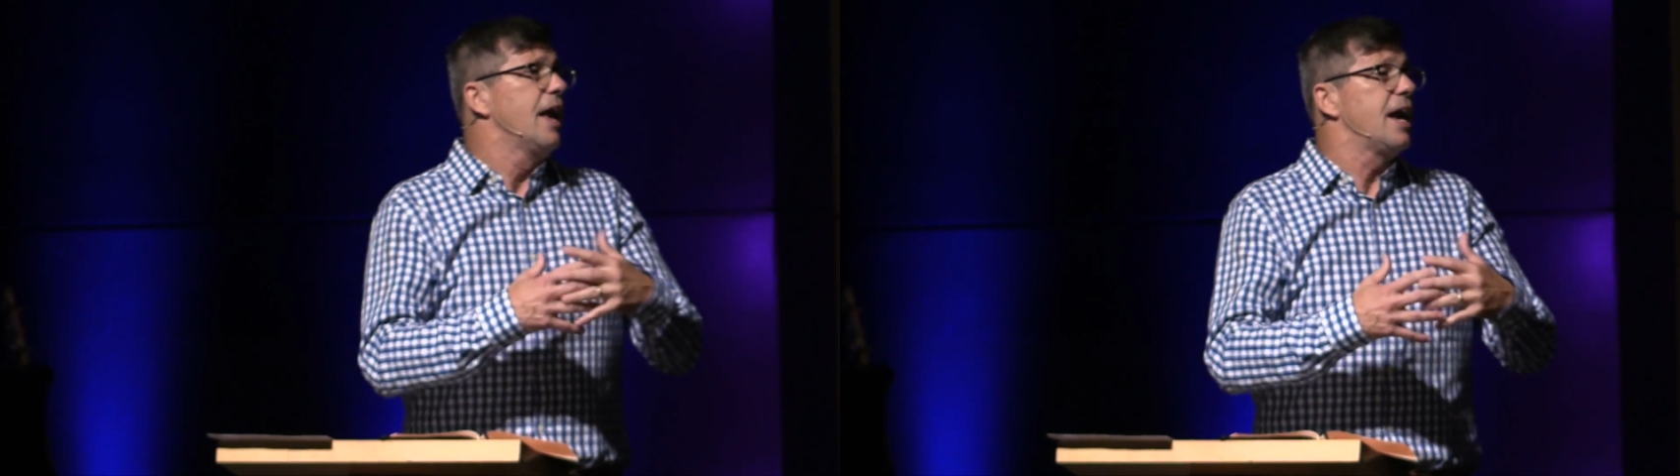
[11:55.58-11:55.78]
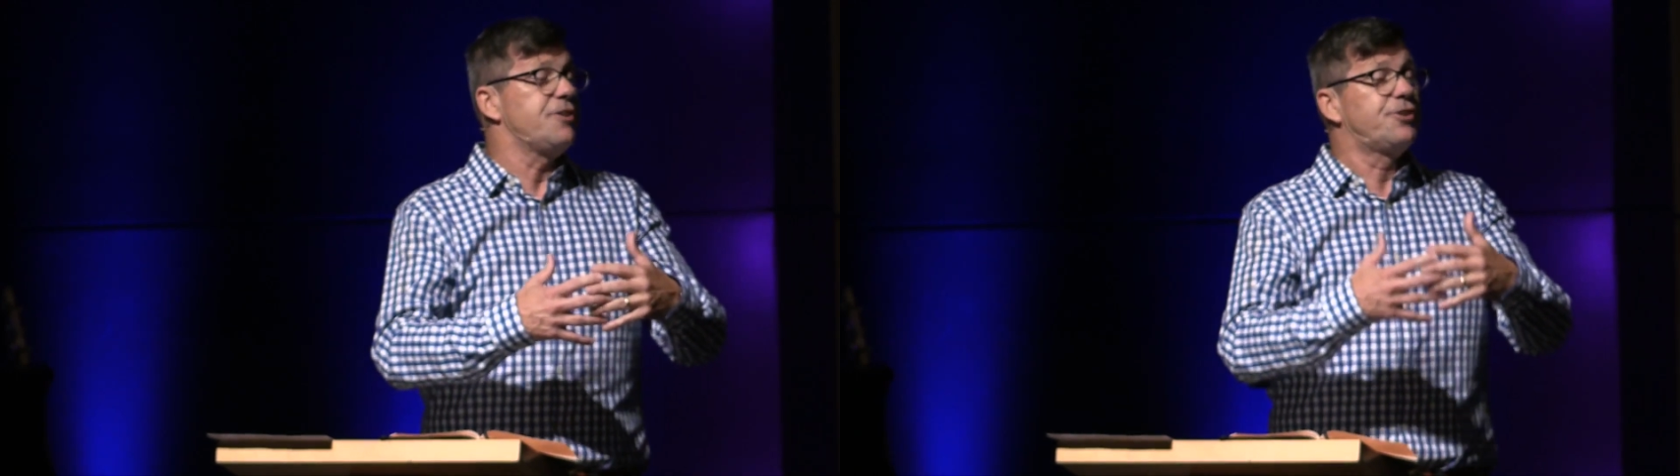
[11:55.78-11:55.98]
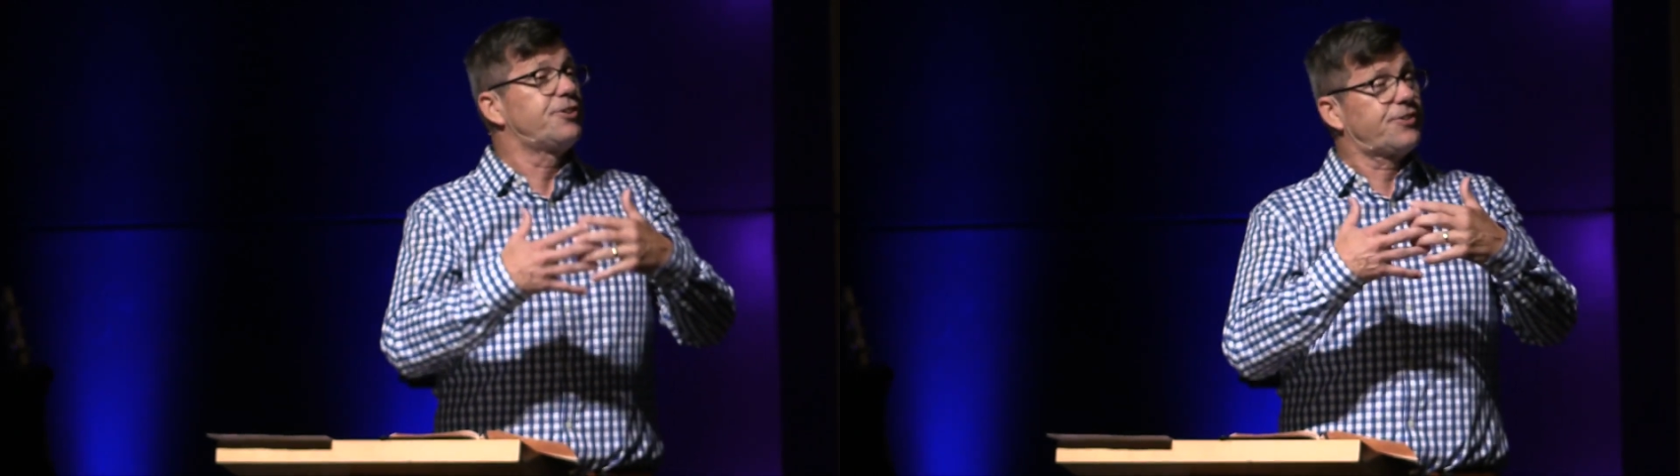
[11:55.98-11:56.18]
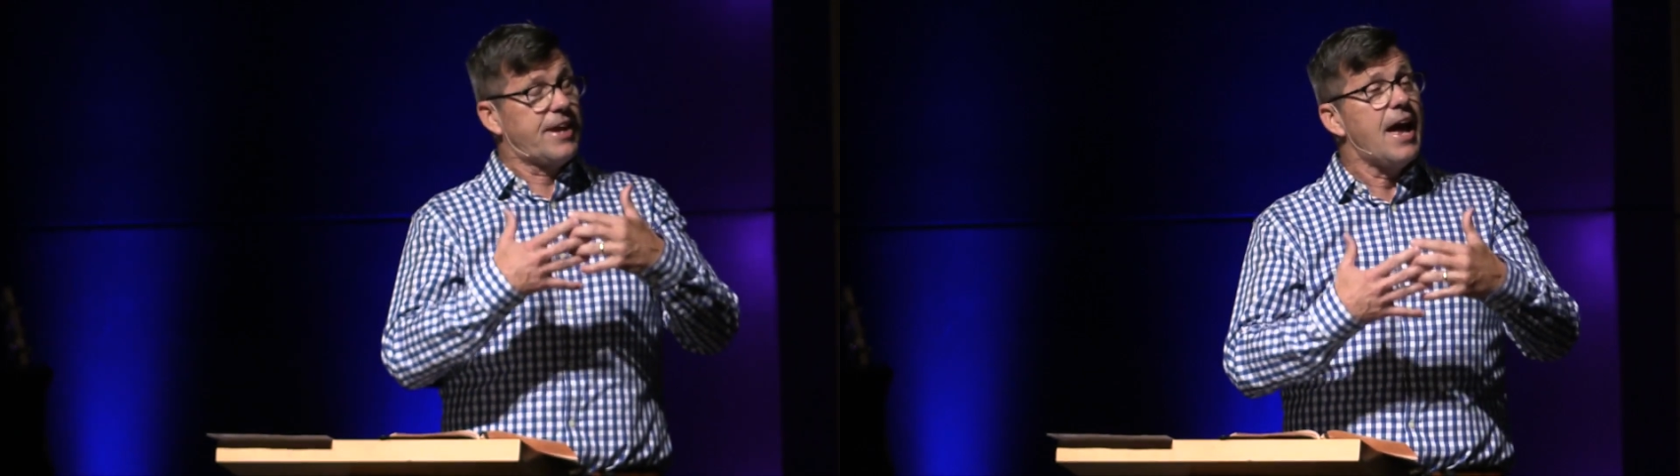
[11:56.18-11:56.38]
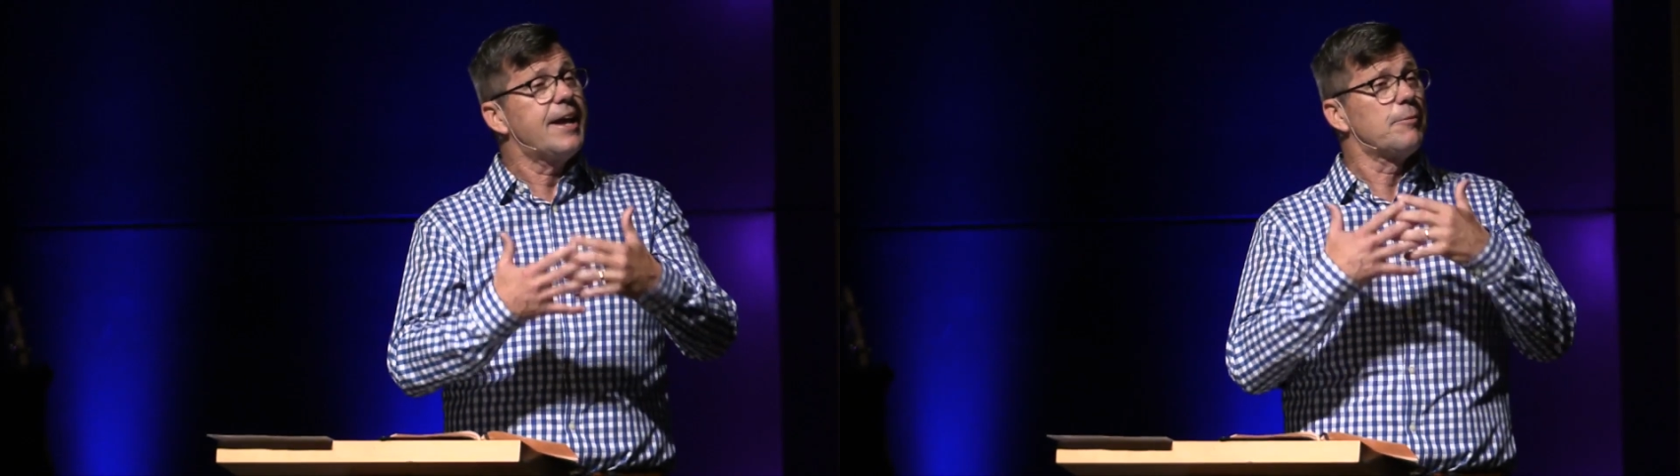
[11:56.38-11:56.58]
is you
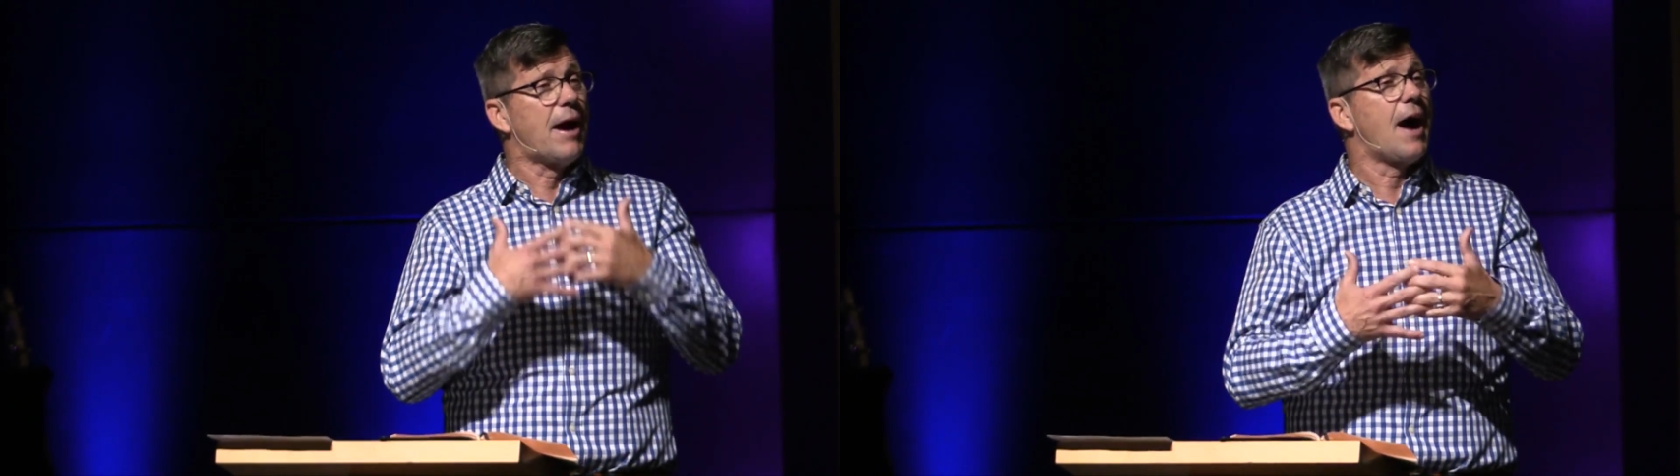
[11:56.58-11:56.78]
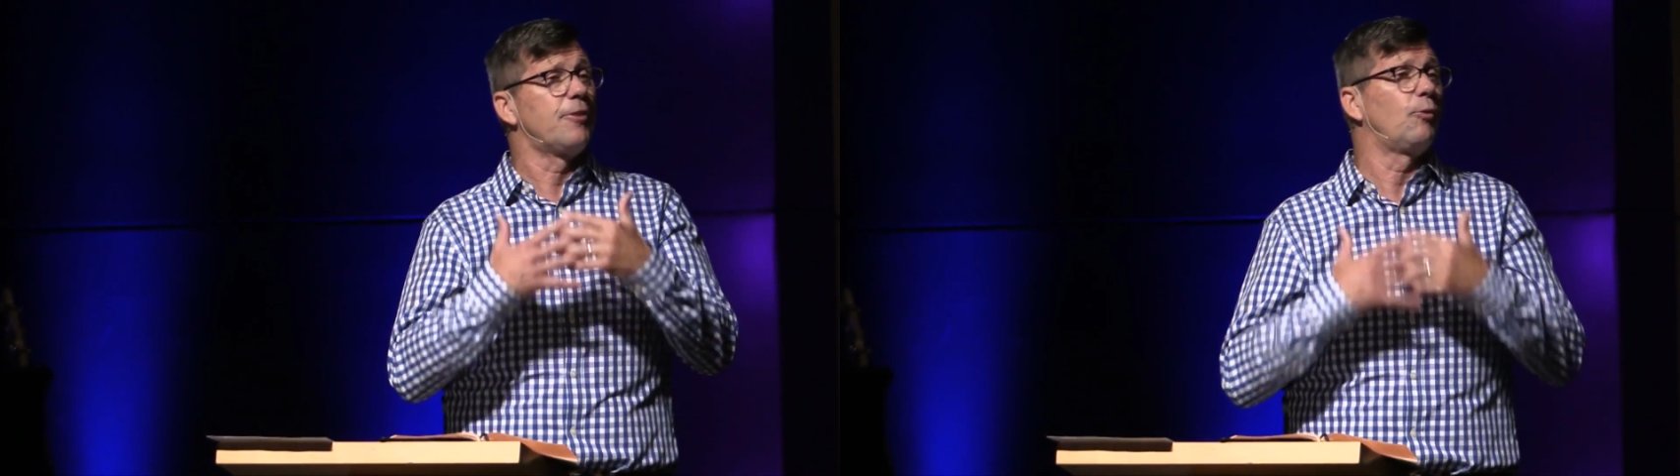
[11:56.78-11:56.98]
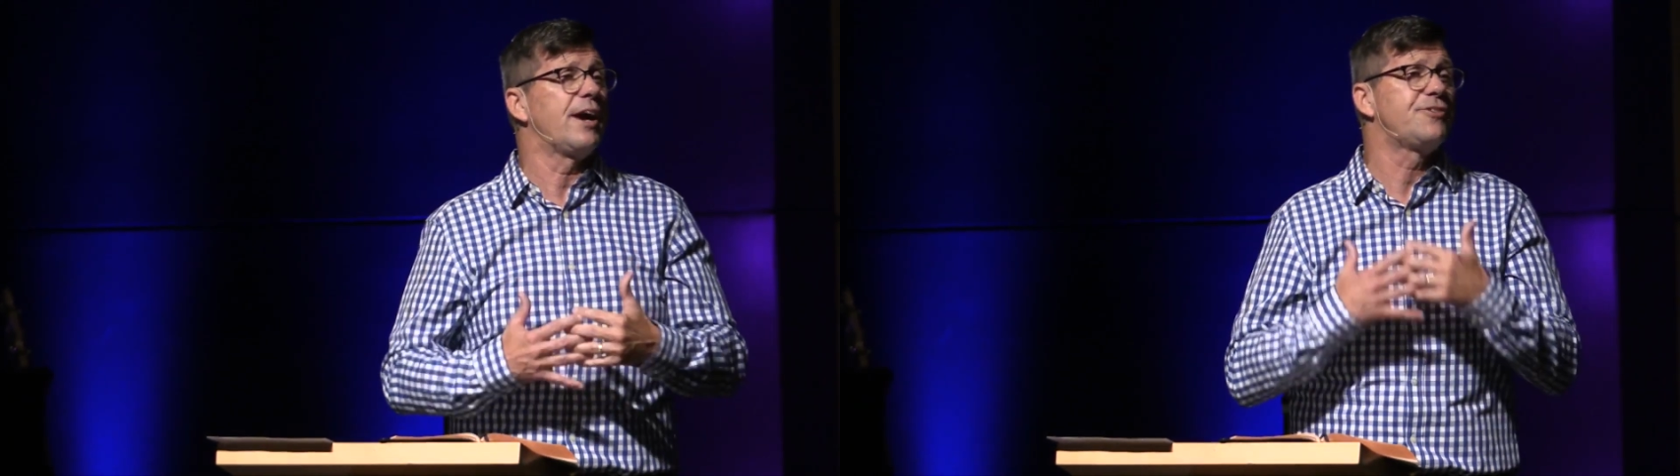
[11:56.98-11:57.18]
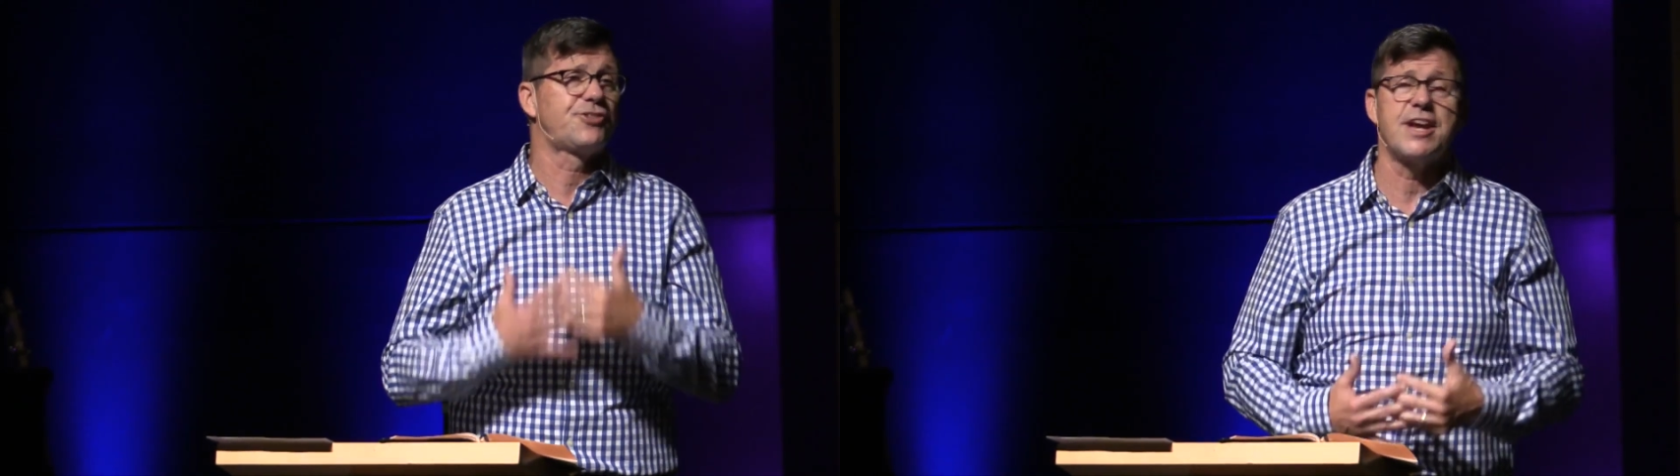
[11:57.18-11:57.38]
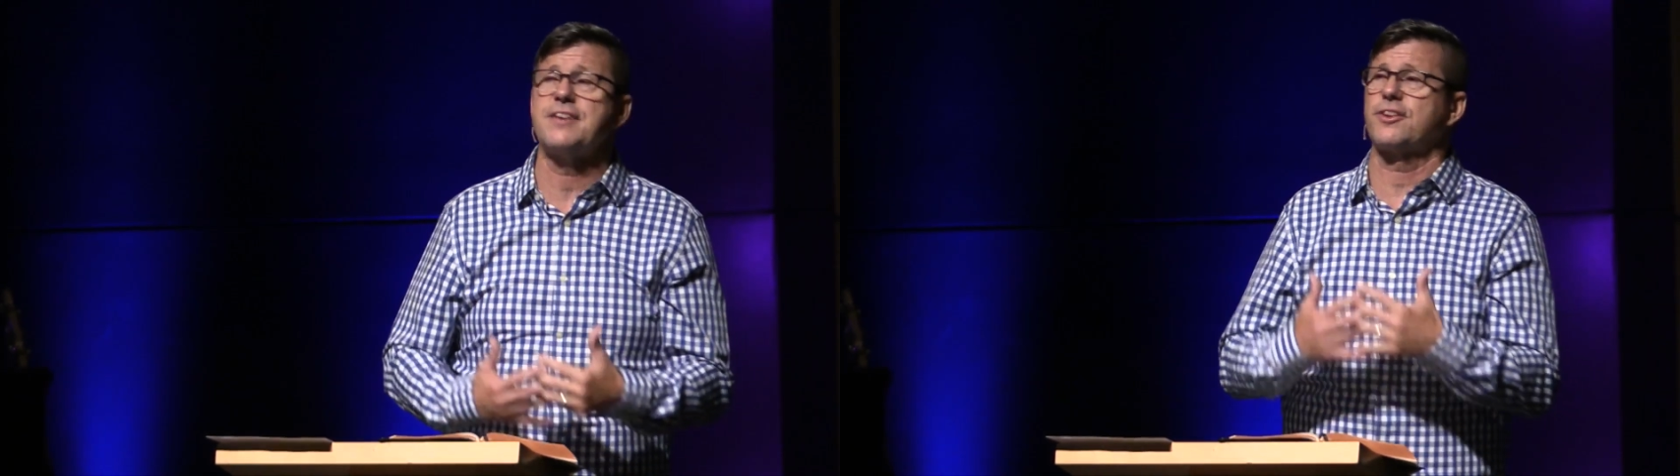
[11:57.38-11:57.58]
take them on the way
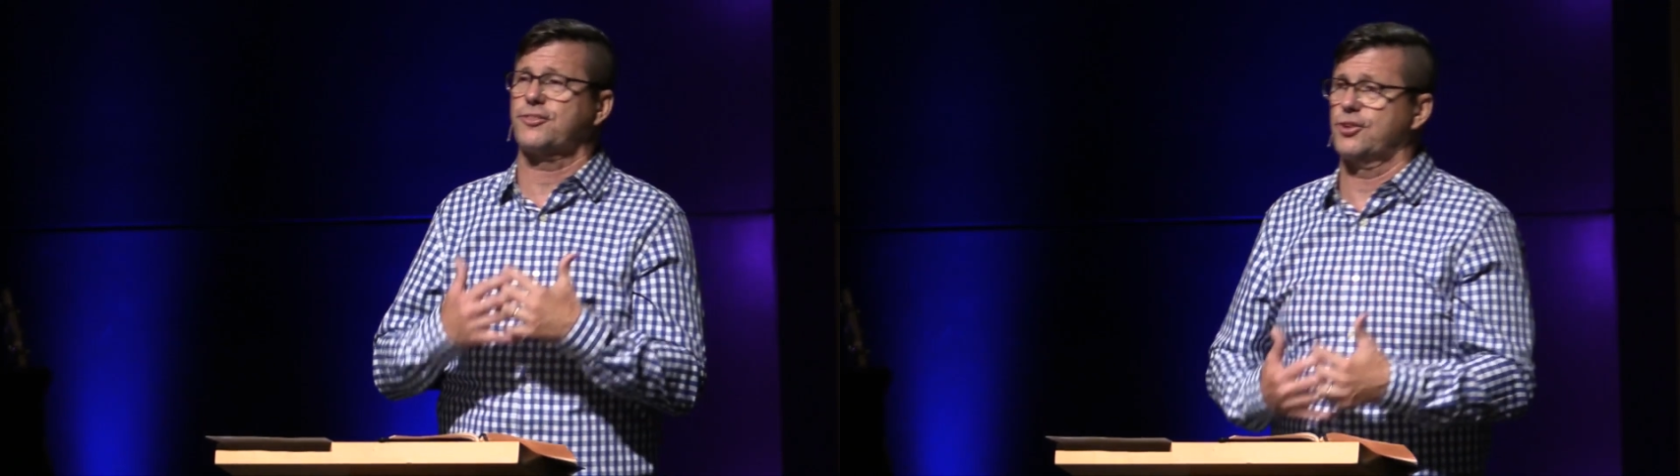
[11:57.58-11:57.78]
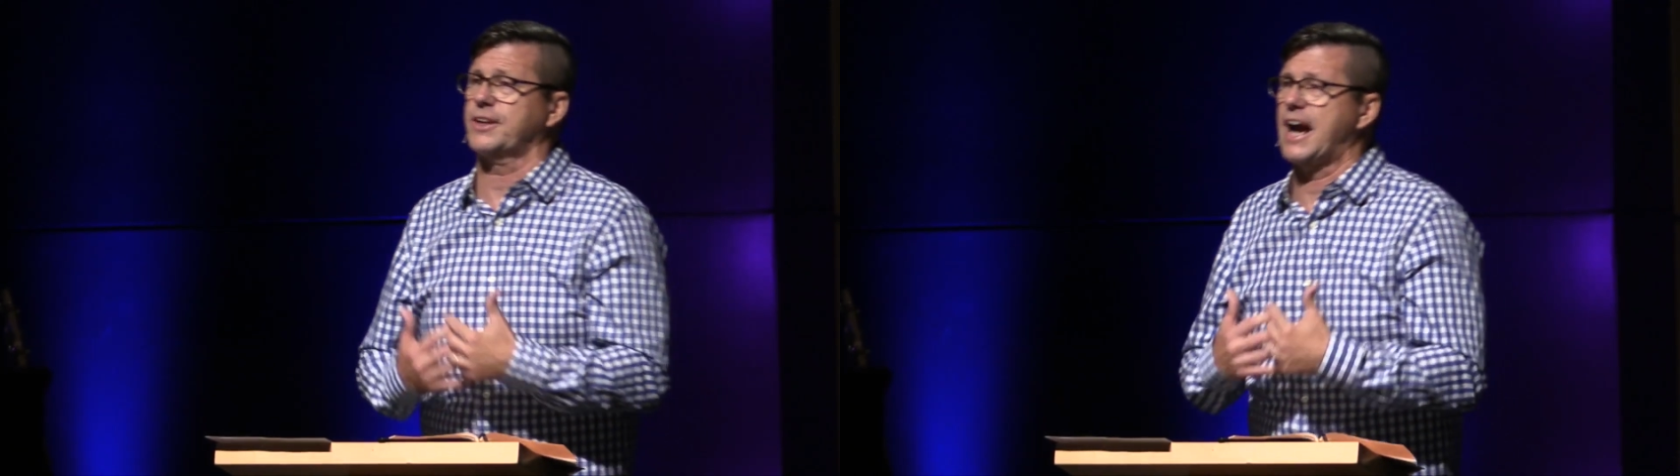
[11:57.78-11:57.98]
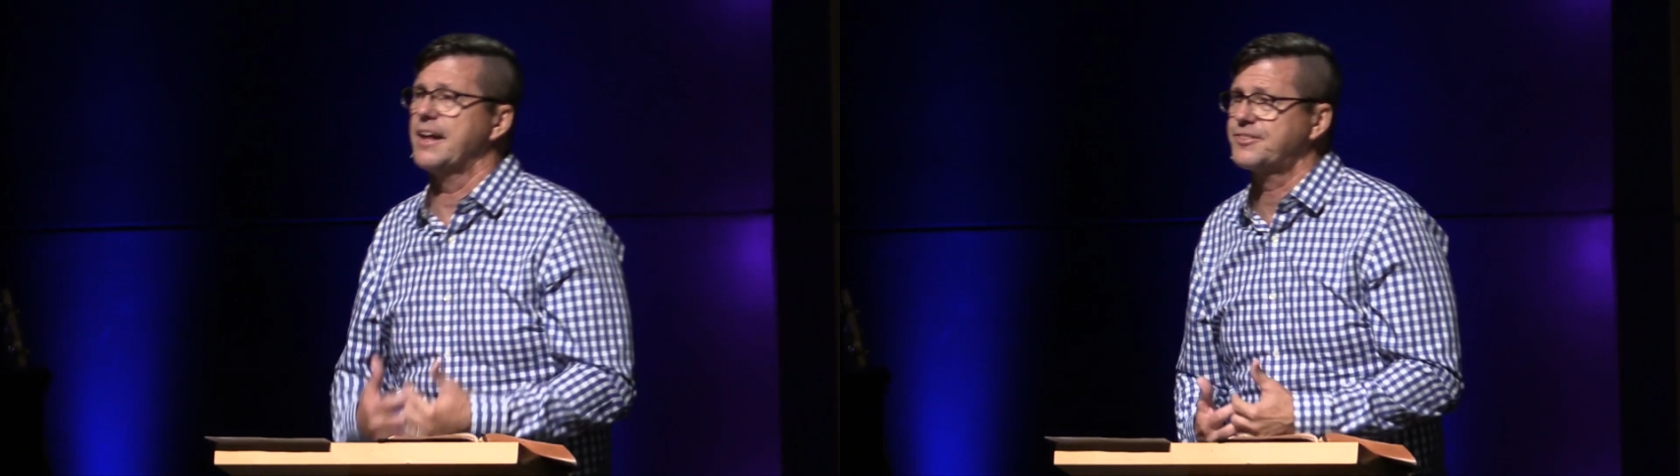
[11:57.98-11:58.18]
Jesus took on